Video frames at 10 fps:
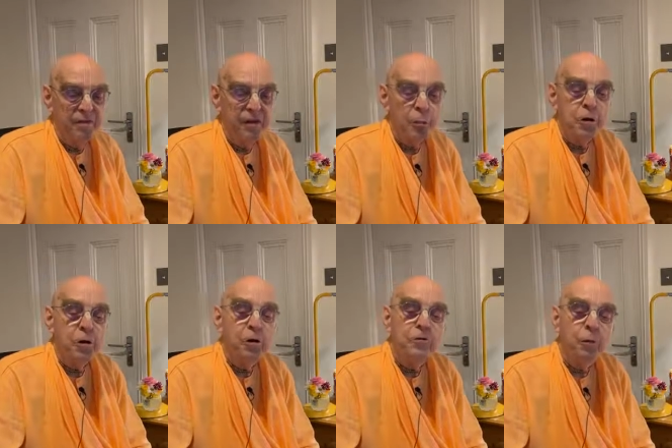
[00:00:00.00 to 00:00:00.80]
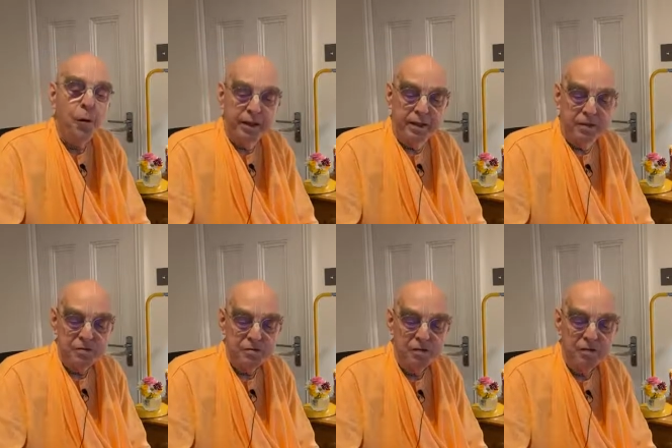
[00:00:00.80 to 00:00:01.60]
There were
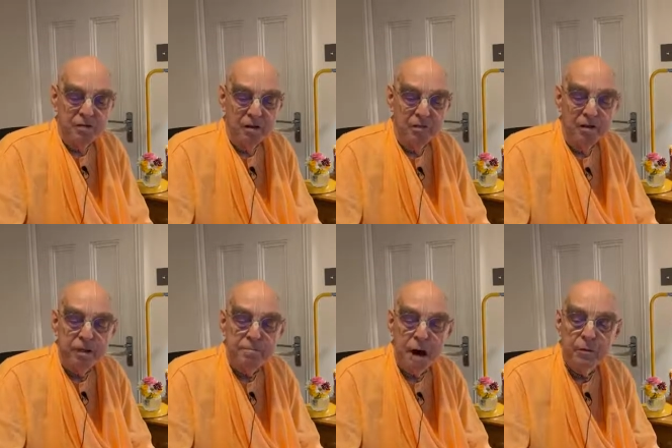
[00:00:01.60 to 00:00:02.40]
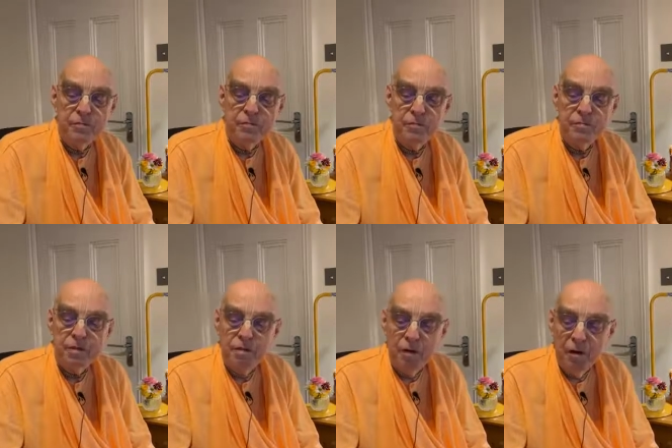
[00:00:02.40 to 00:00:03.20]
earthquakes along the mountains of
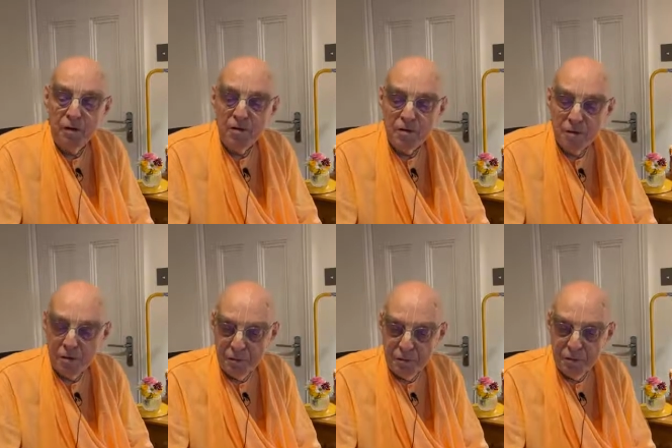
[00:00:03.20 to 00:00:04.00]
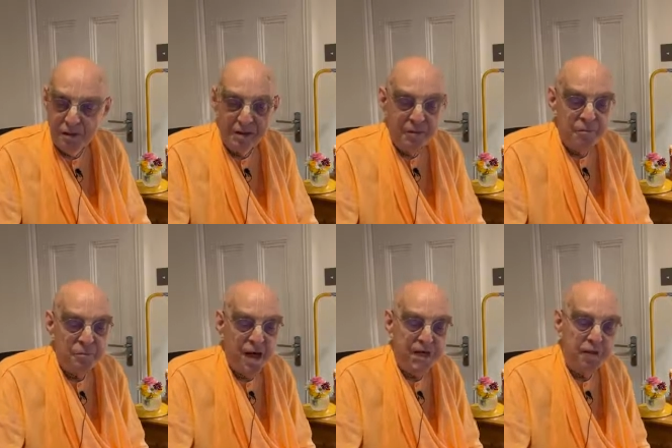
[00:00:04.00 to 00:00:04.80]
the on the earth
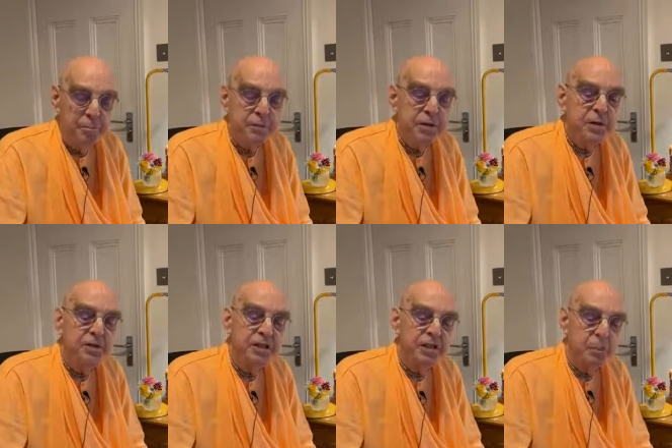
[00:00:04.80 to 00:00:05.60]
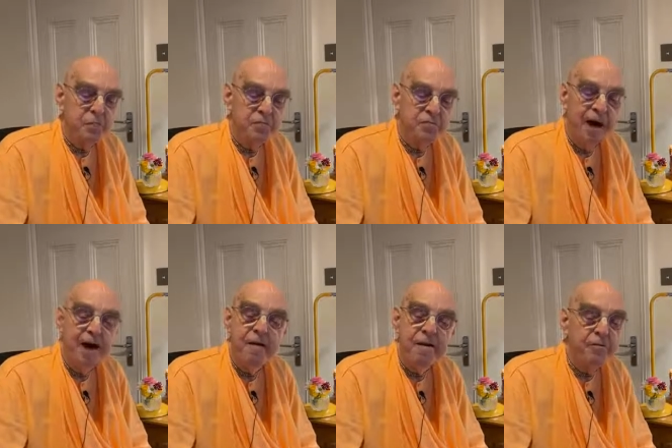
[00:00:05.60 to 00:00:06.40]
and it appeared that there was
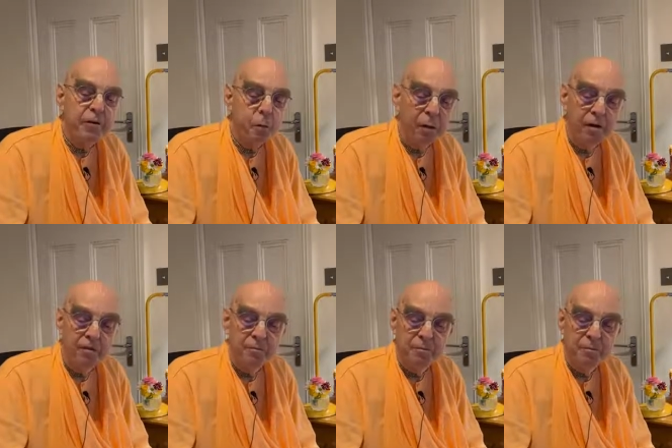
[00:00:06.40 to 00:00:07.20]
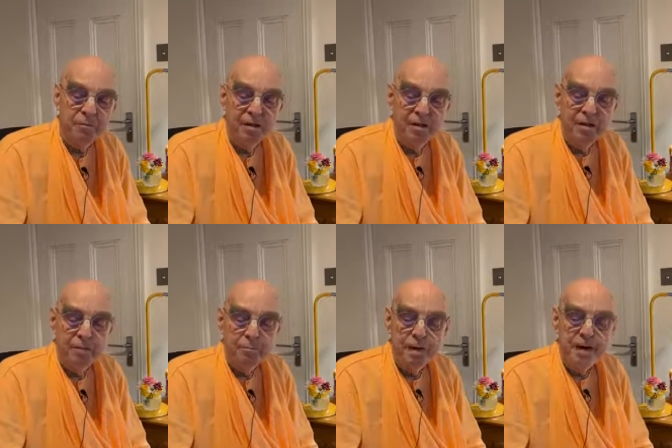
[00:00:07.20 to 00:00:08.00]
fire everywhere.
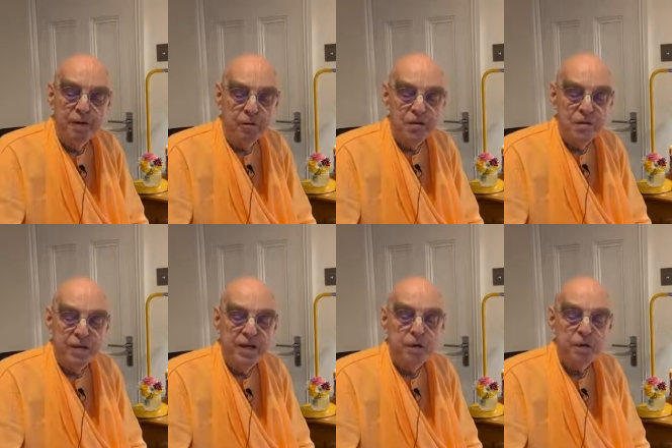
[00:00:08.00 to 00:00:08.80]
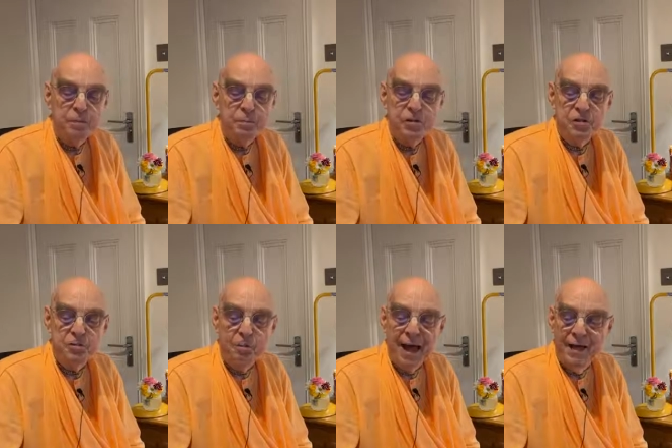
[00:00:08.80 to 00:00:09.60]
Many
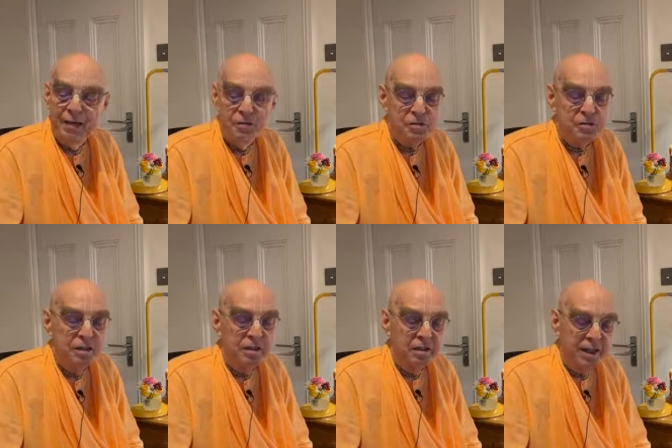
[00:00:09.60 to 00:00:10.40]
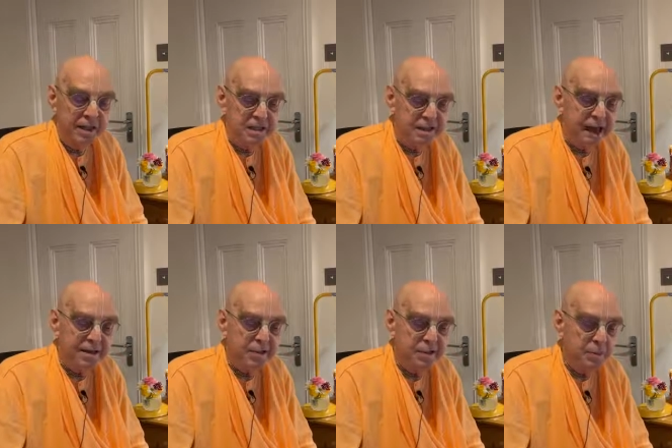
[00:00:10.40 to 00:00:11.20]
inauspicious planets, like
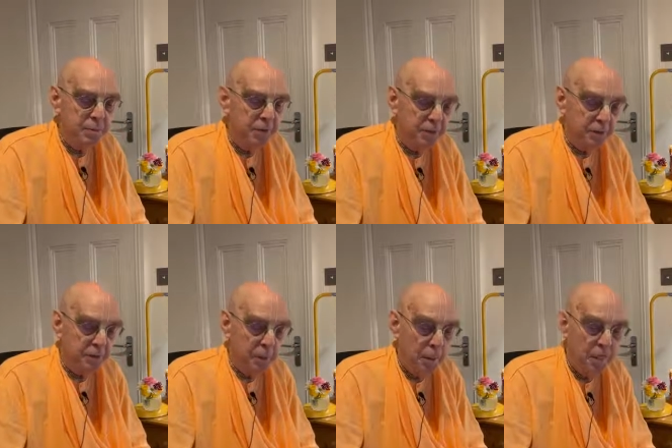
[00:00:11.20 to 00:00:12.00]
Saturn, appeared,